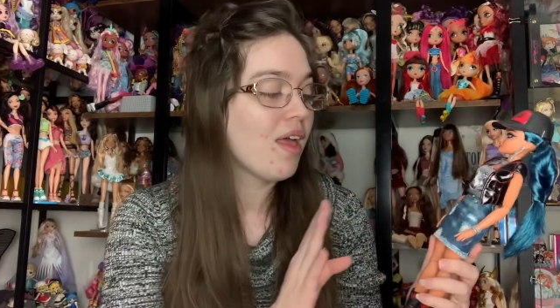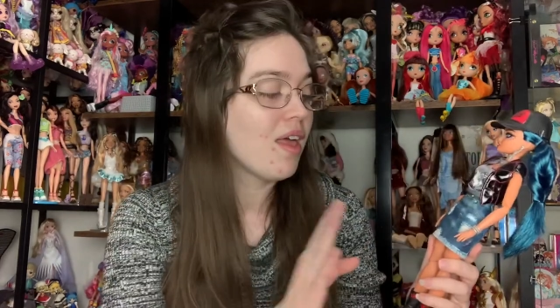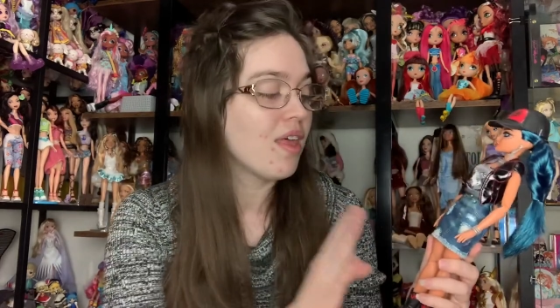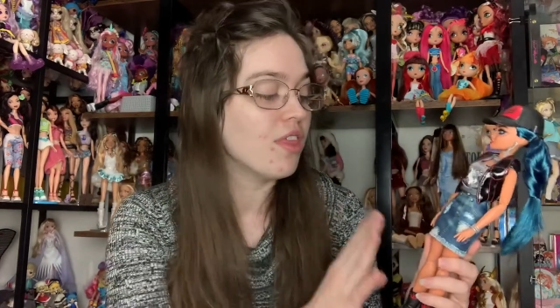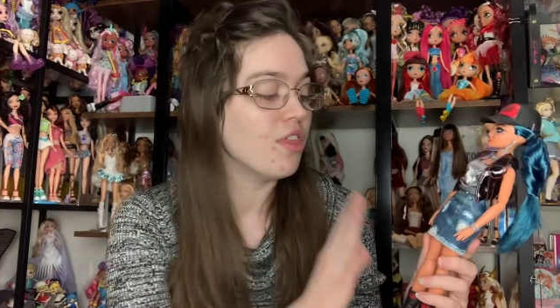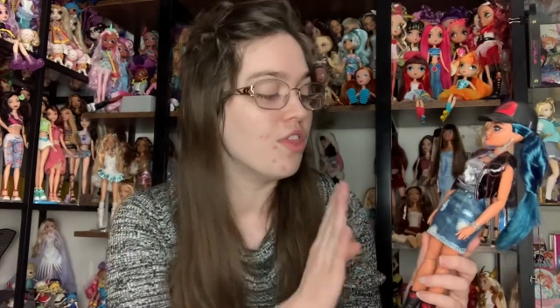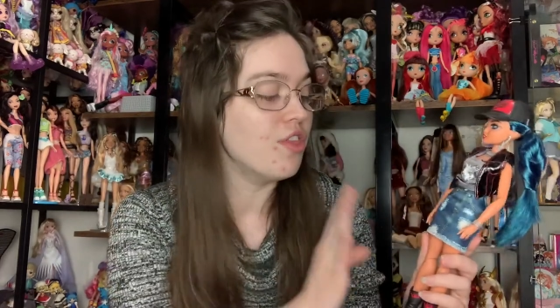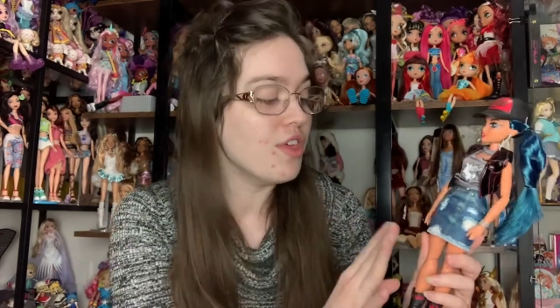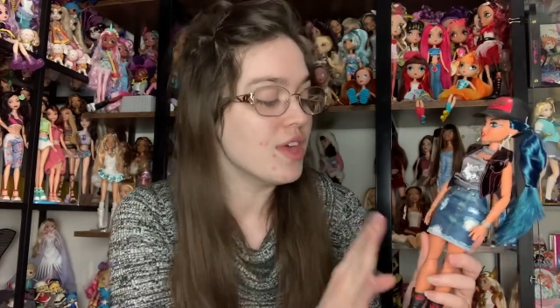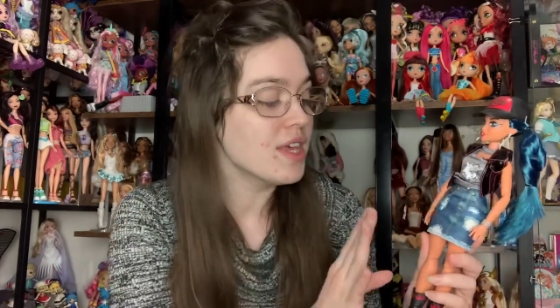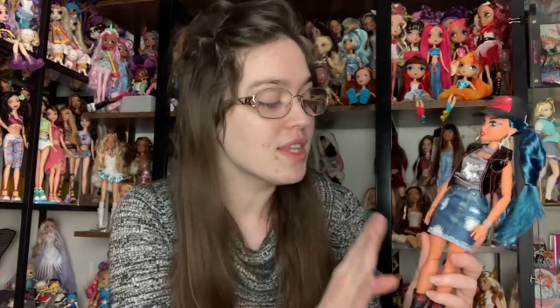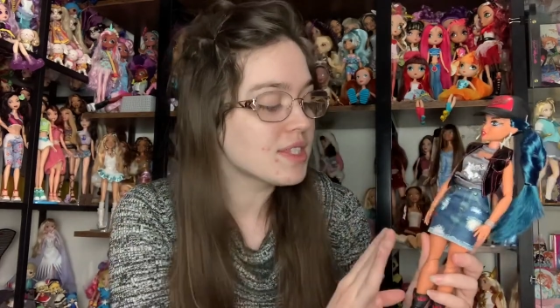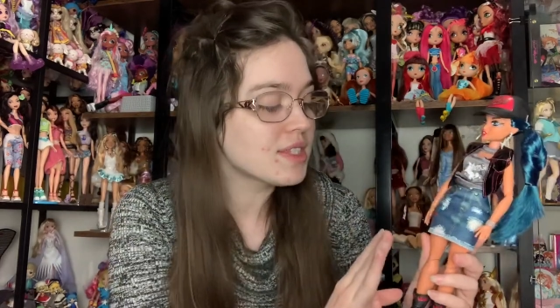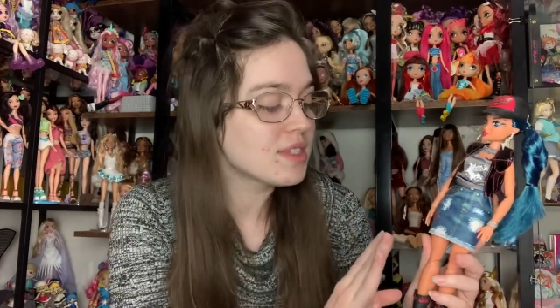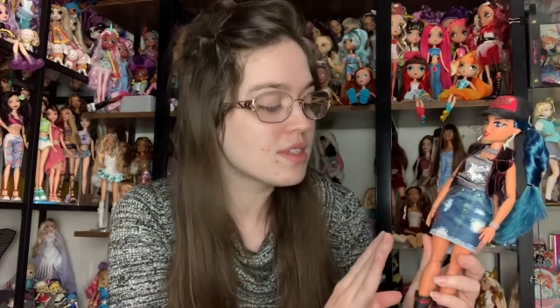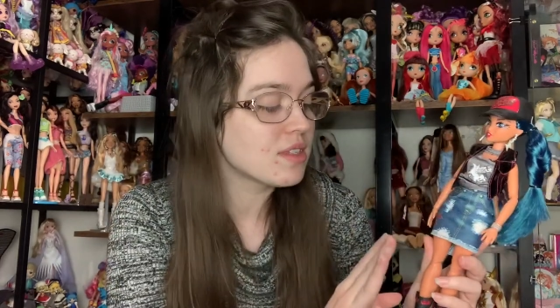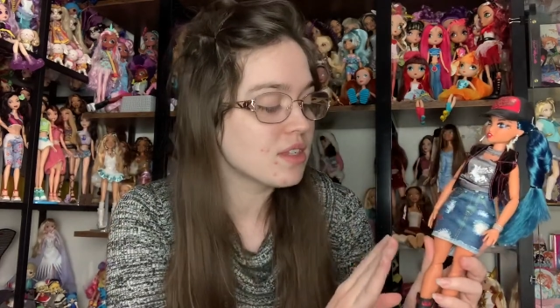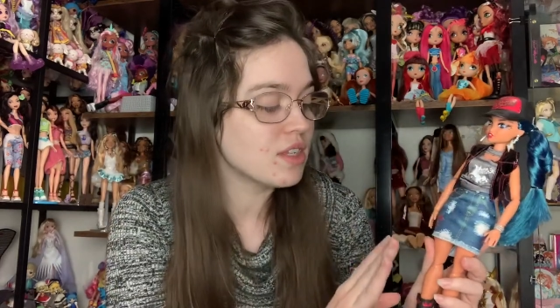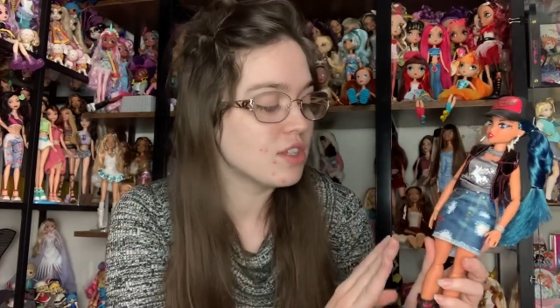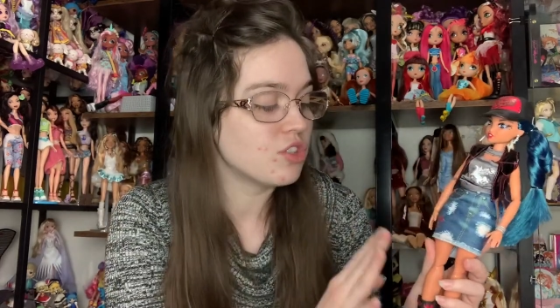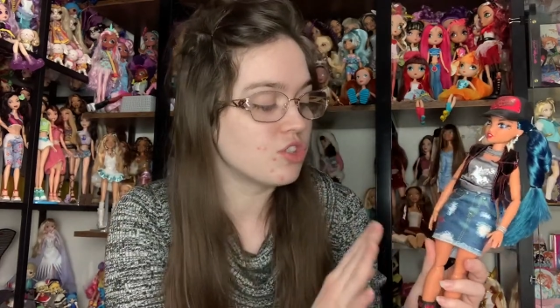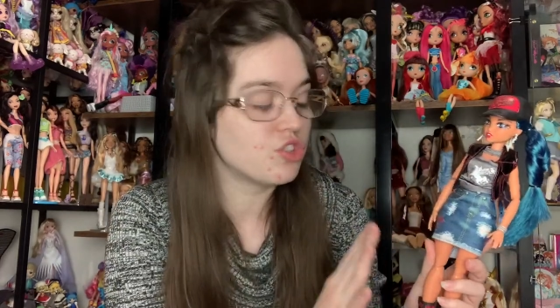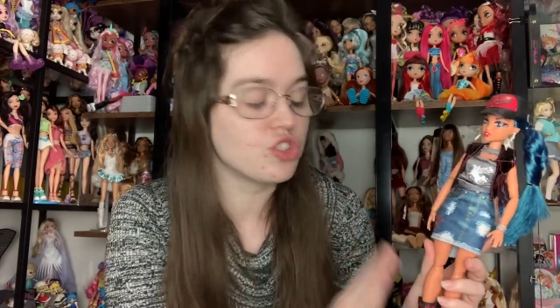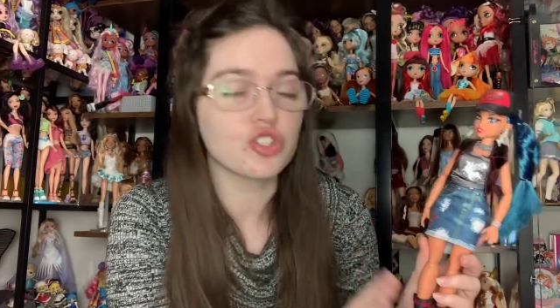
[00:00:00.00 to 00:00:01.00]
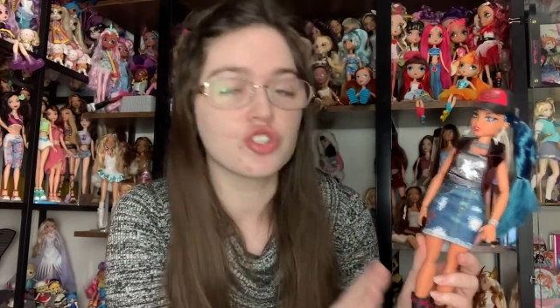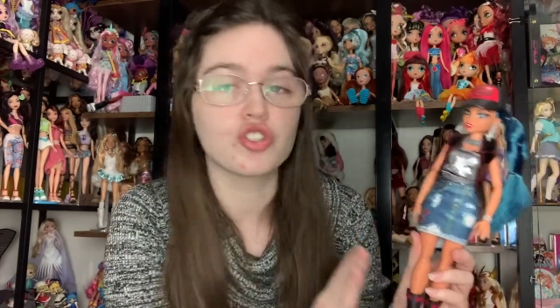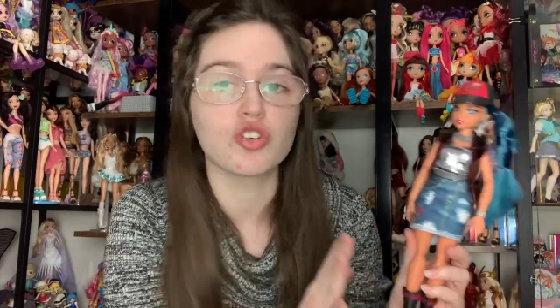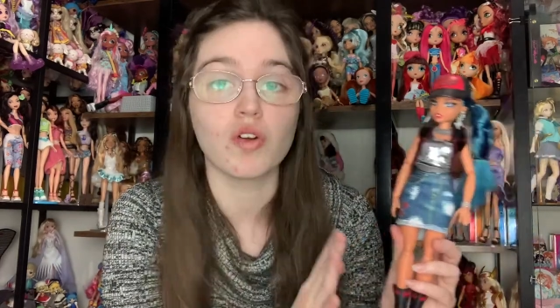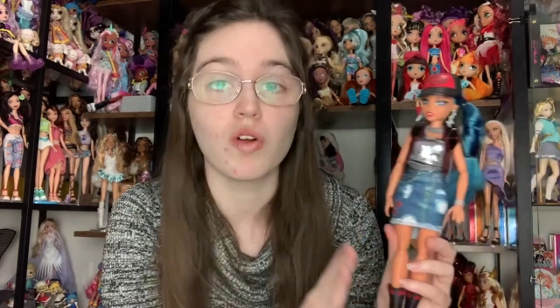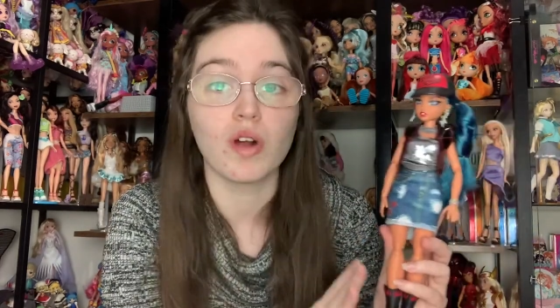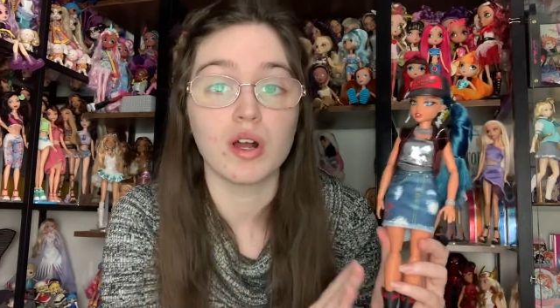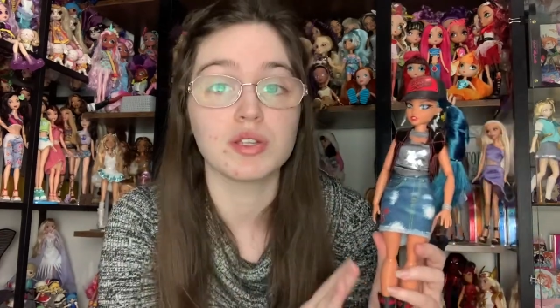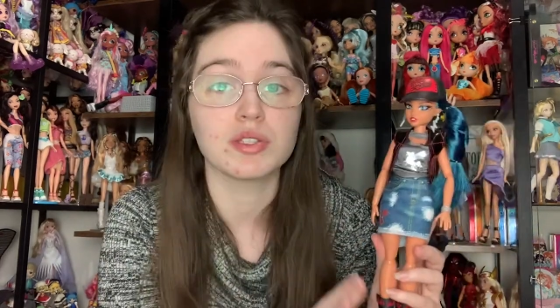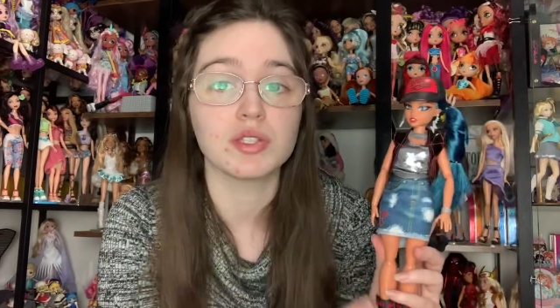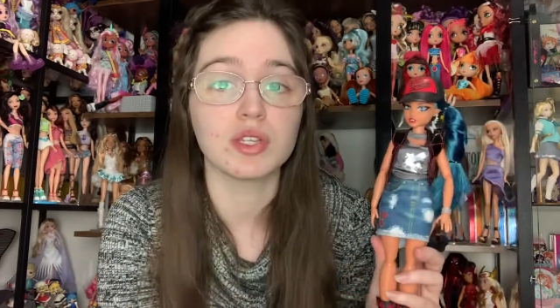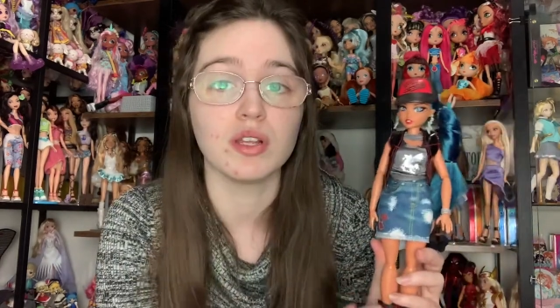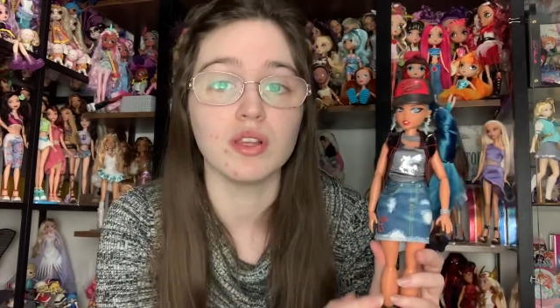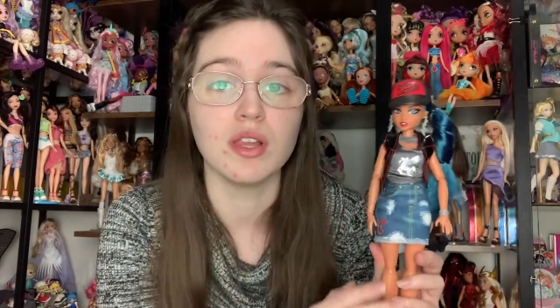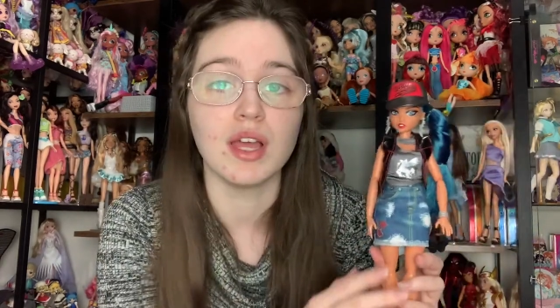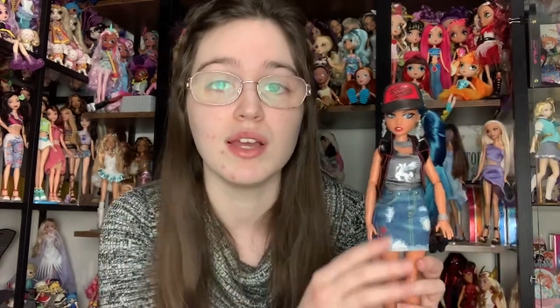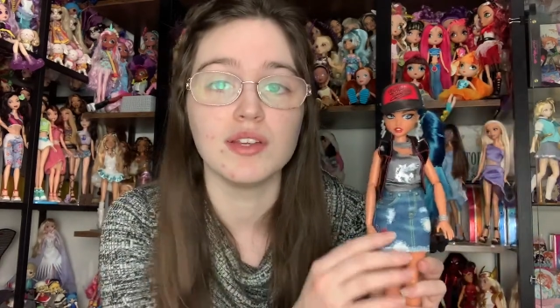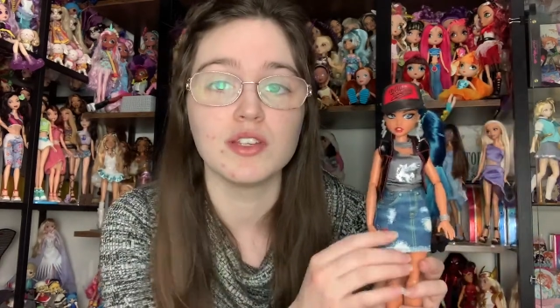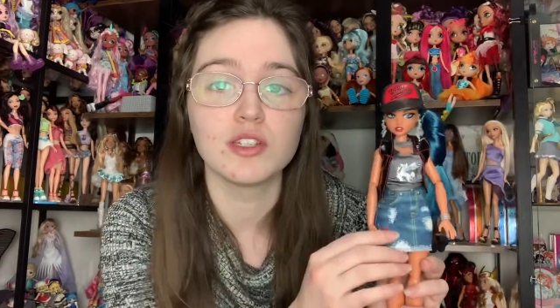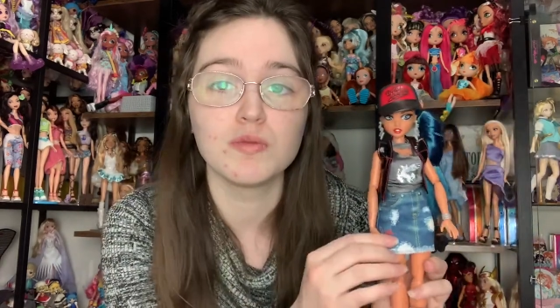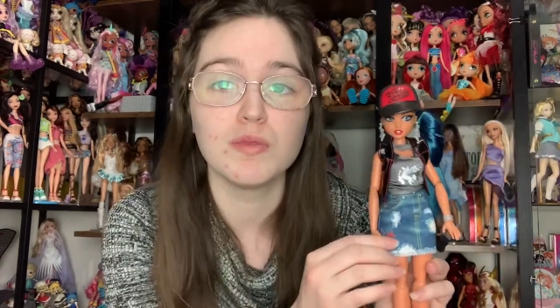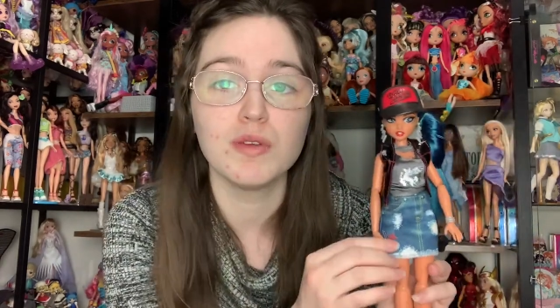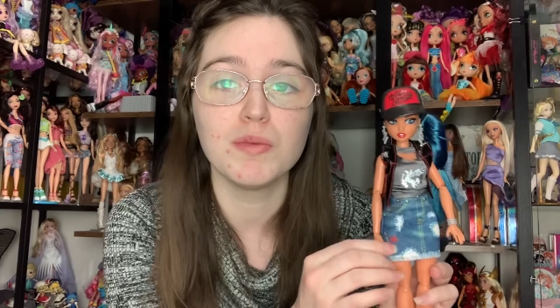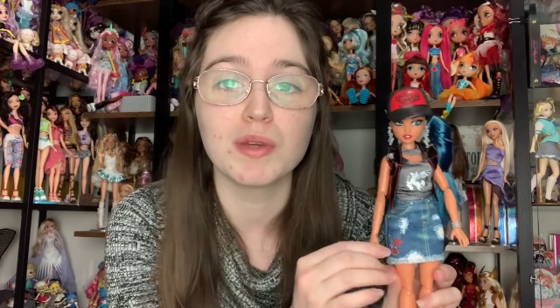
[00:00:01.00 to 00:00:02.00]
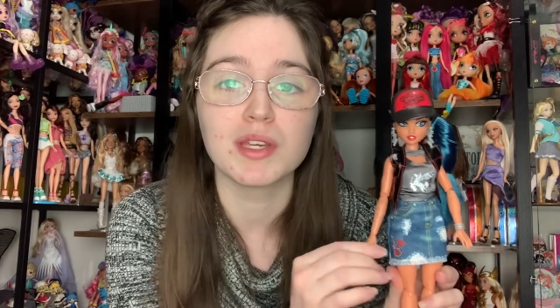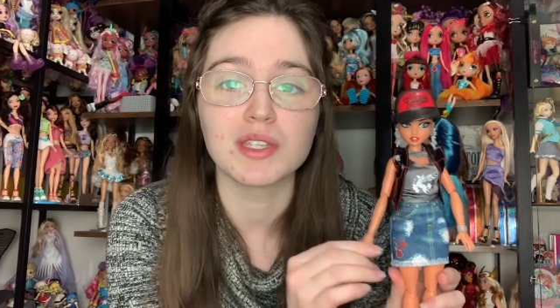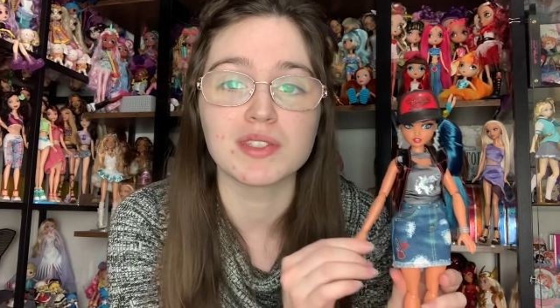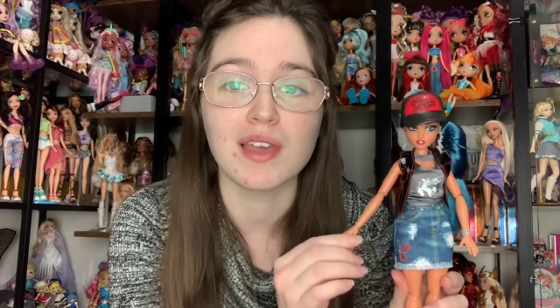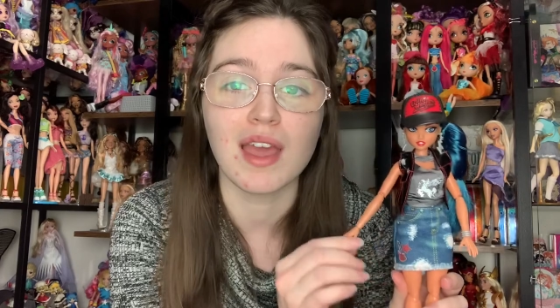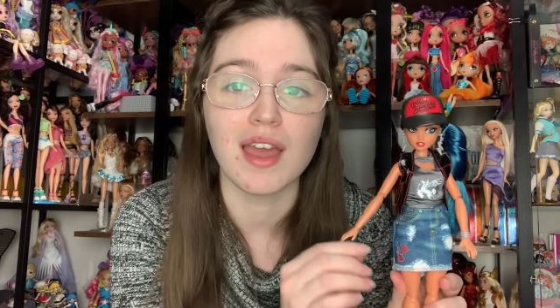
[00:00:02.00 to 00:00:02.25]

this is just crossing a line to me because